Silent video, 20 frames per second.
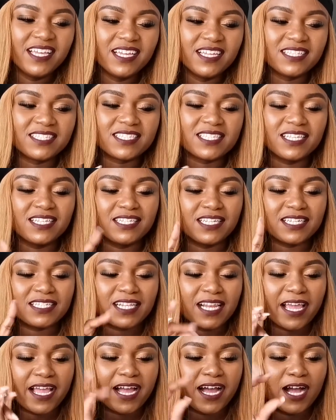It
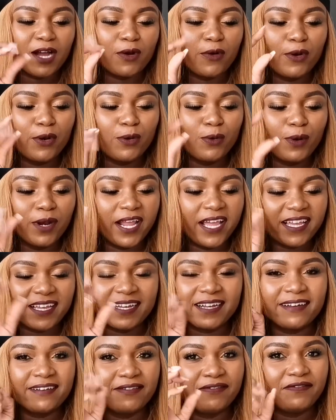has like a glue
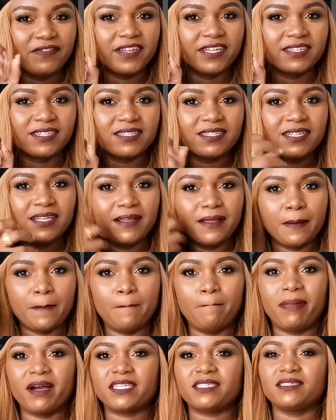like feel,
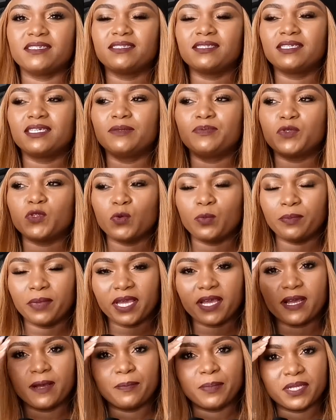but it keeps your
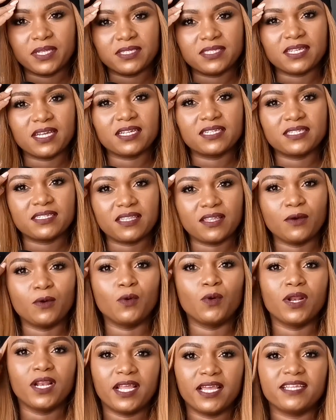makeup intact the
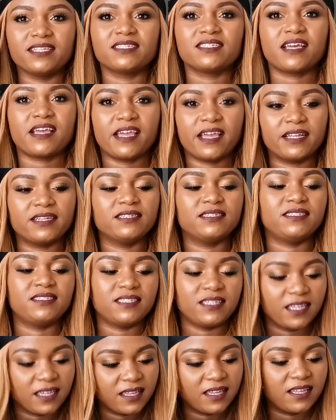whole entire
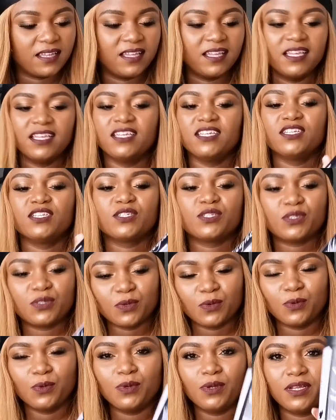day.
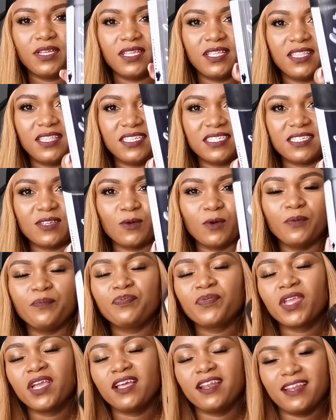So this whole
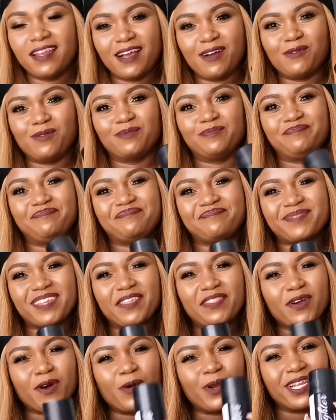now
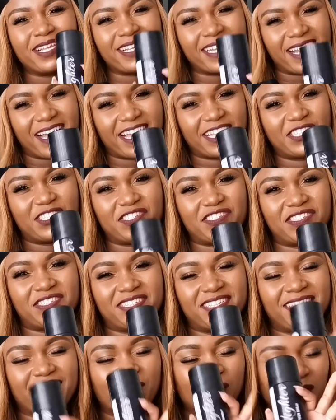the only catch